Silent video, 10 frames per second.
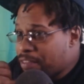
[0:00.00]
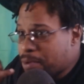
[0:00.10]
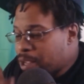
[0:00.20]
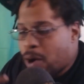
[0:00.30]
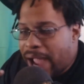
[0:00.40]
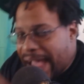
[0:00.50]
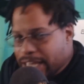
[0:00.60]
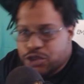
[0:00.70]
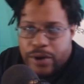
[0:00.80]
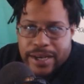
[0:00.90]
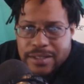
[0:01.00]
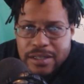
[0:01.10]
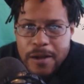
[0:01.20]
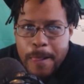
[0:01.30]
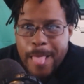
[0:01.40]
And you gave them your
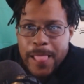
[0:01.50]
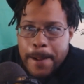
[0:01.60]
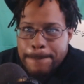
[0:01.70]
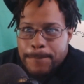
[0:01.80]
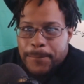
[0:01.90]
address